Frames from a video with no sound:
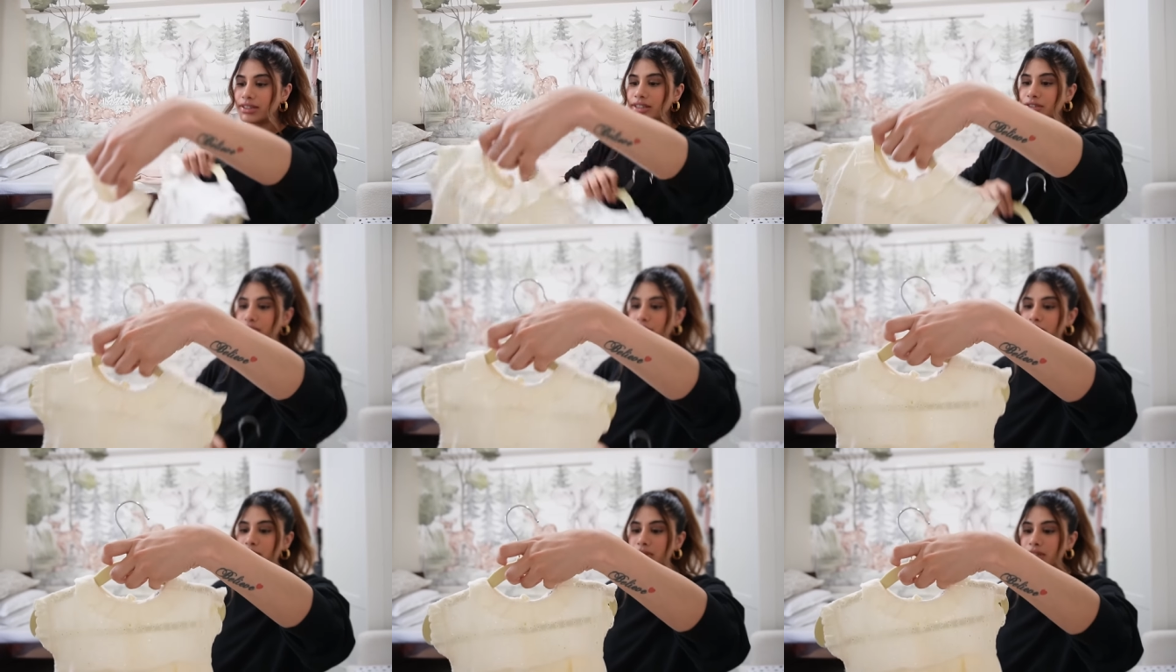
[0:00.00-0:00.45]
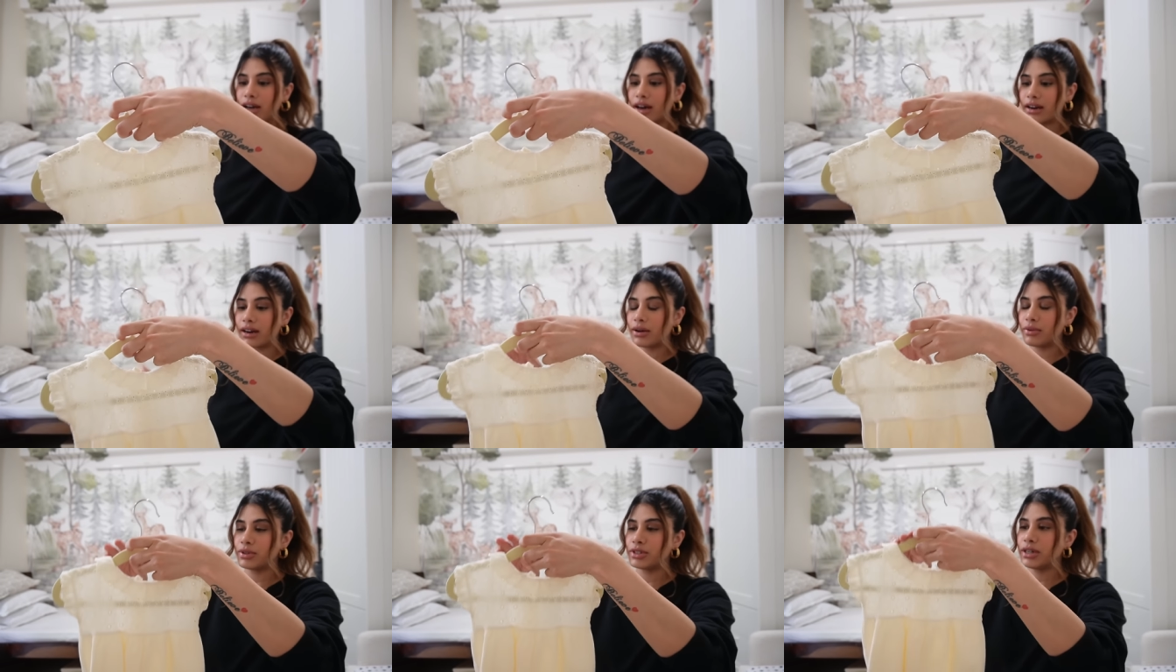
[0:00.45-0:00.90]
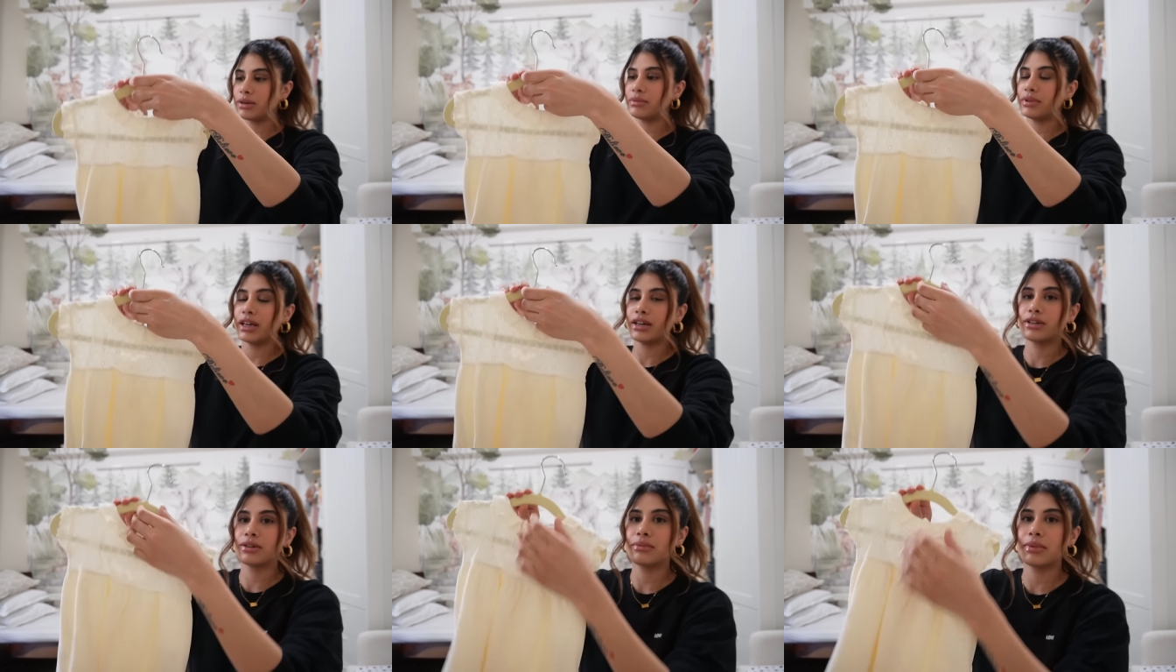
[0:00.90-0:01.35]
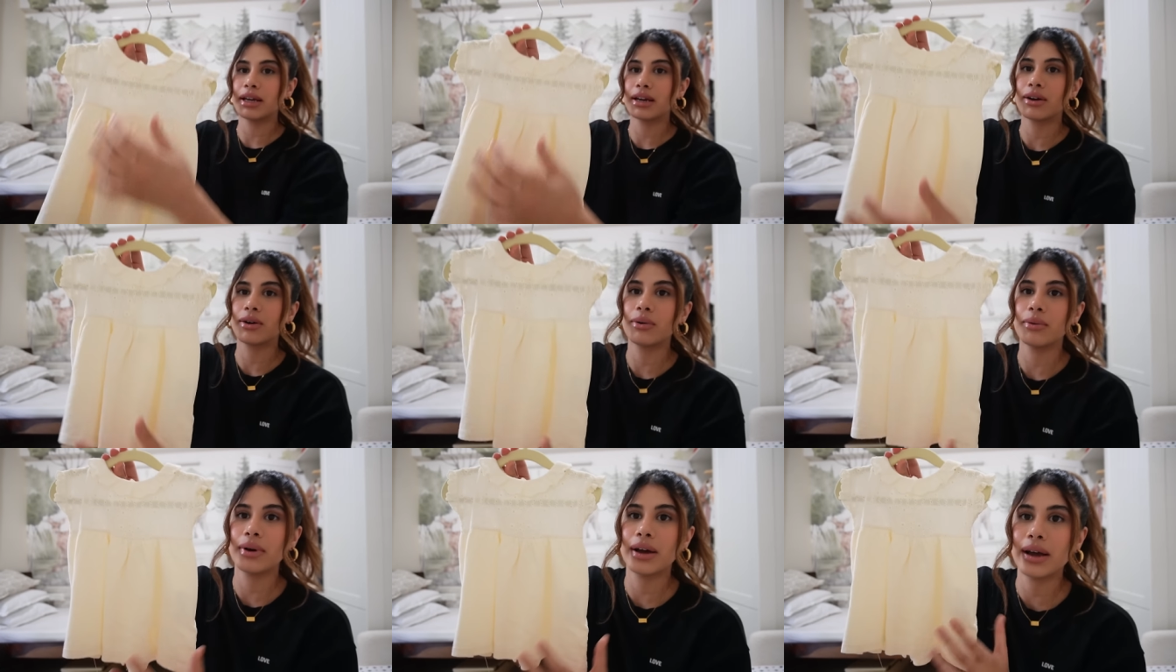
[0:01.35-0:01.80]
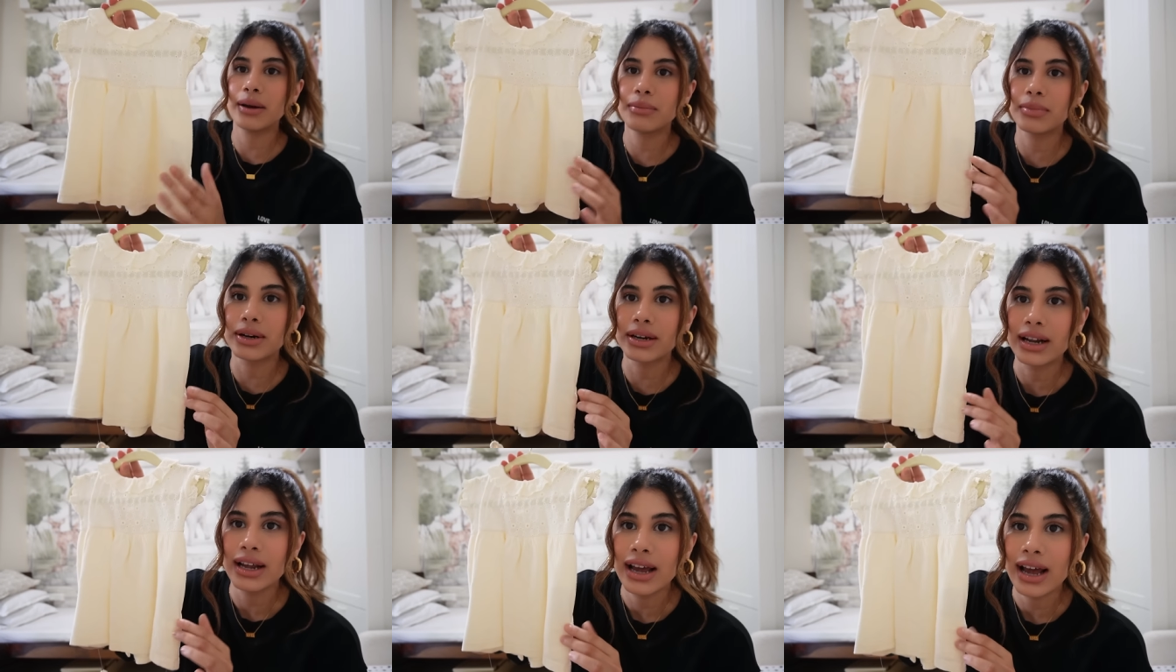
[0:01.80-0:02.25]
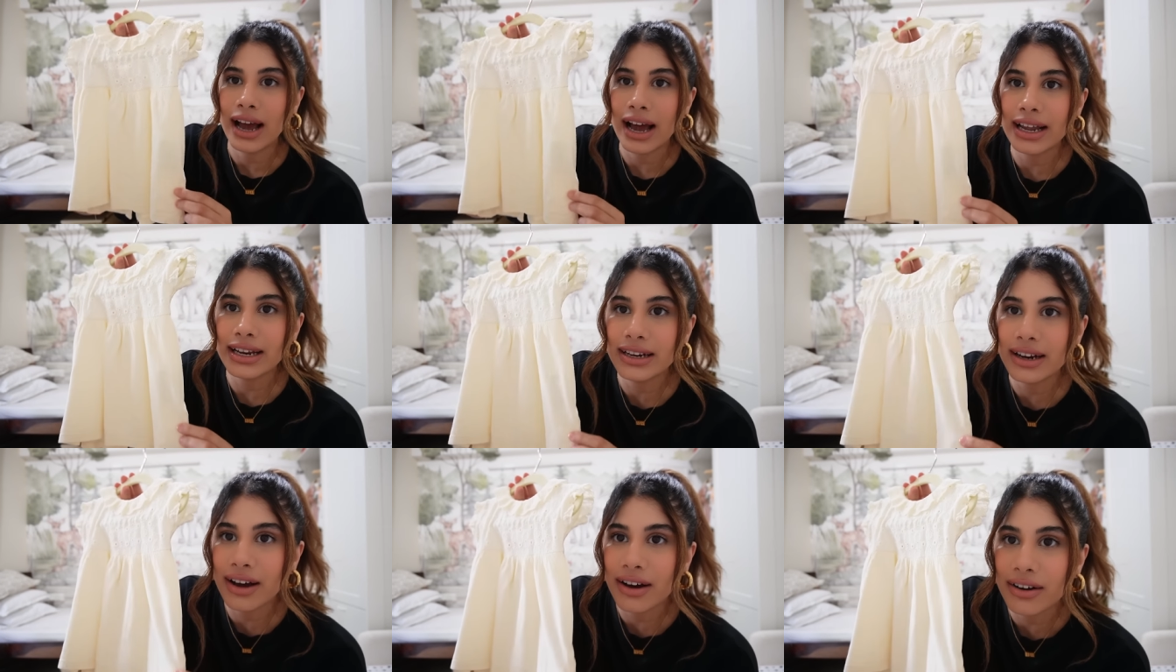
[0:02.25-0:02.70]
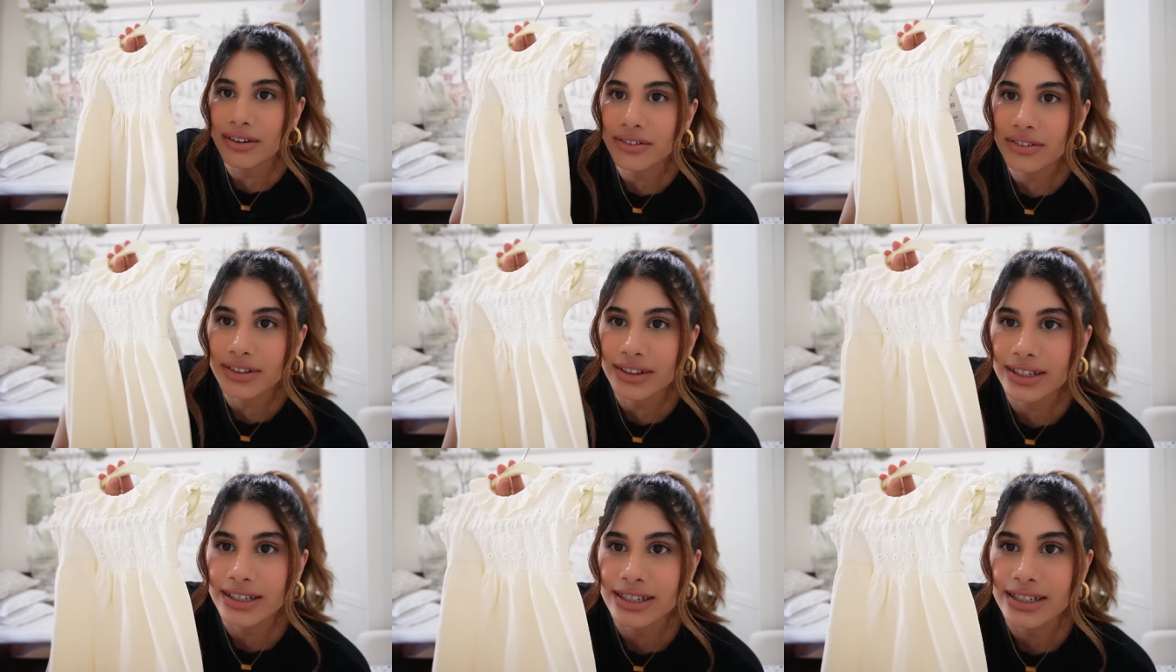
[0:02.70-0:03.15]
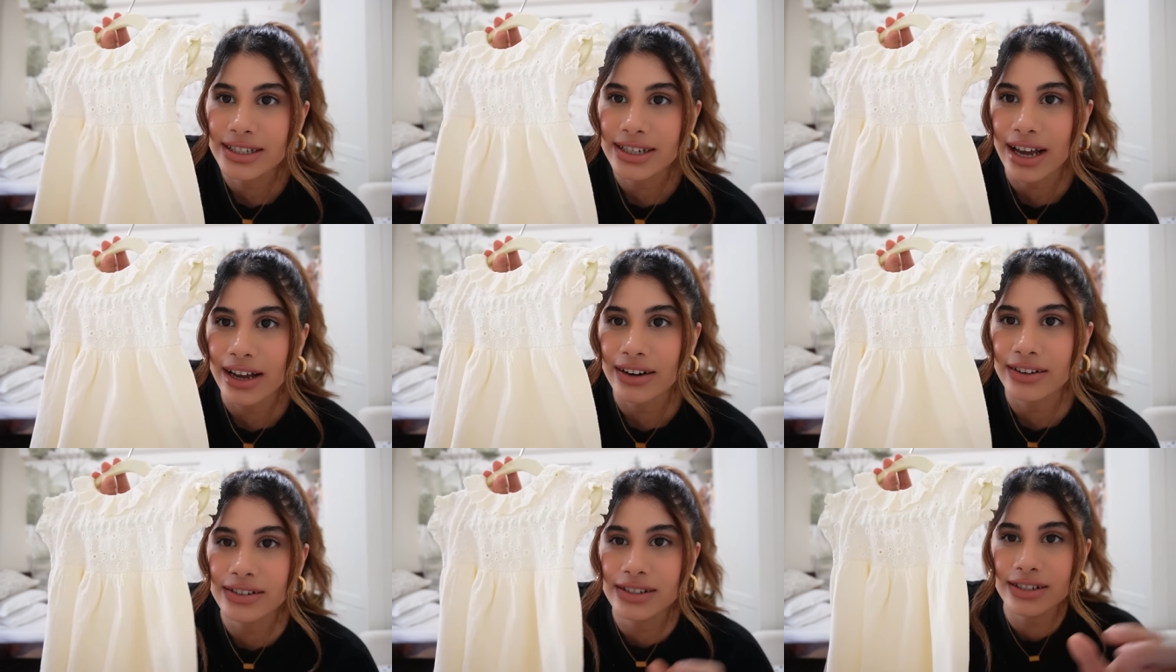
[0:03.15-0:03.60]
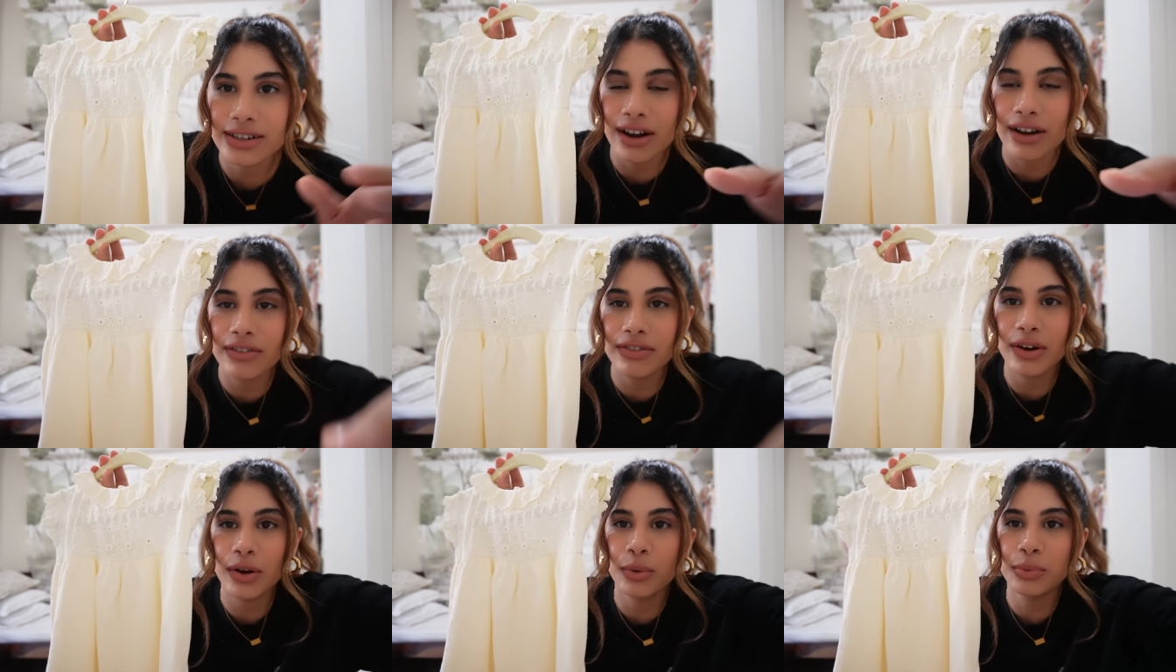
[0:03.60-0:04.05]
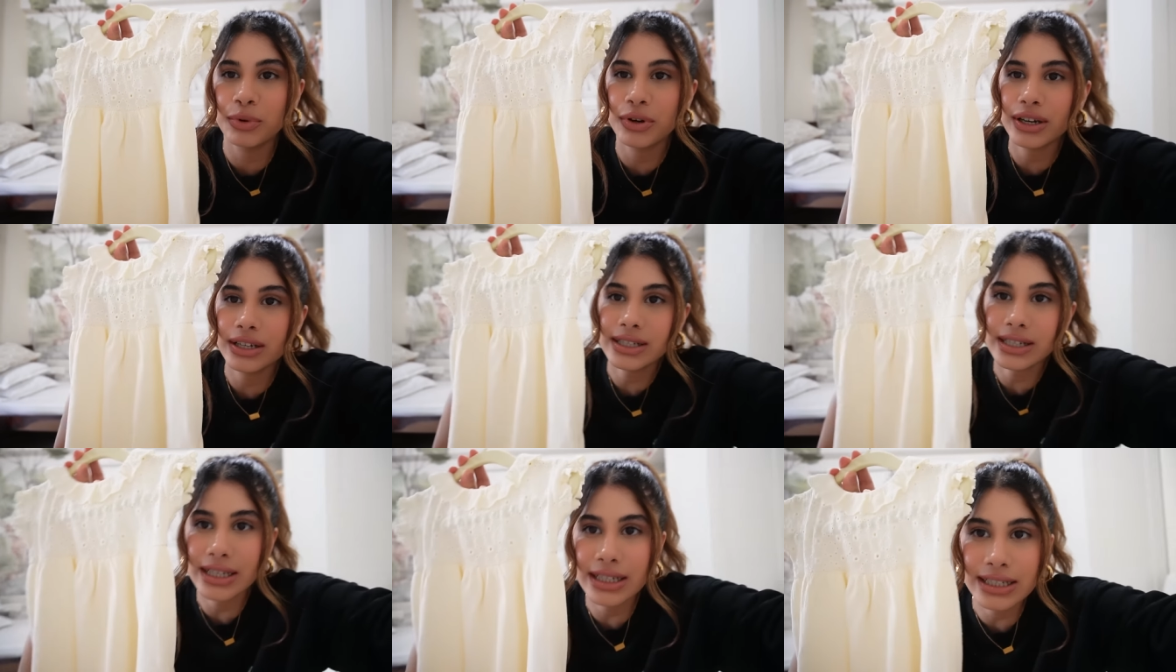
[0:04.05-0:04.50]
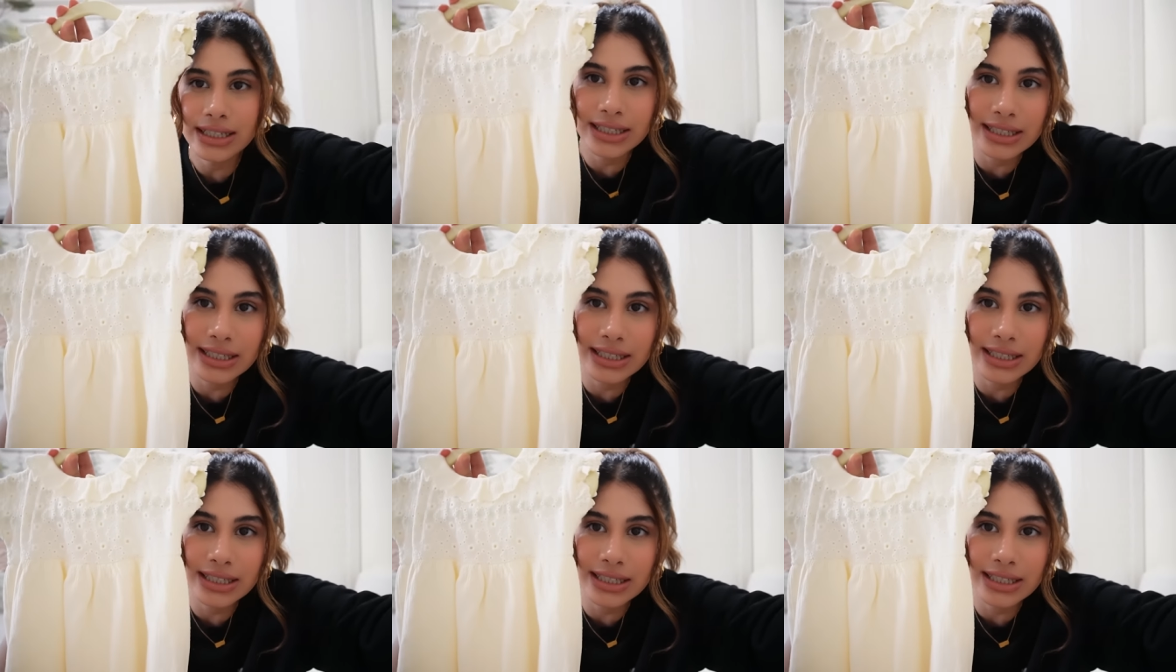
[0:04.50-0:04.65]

this from Zara which I'm yet to make her wear but I love this kind of stuff I hope you guys can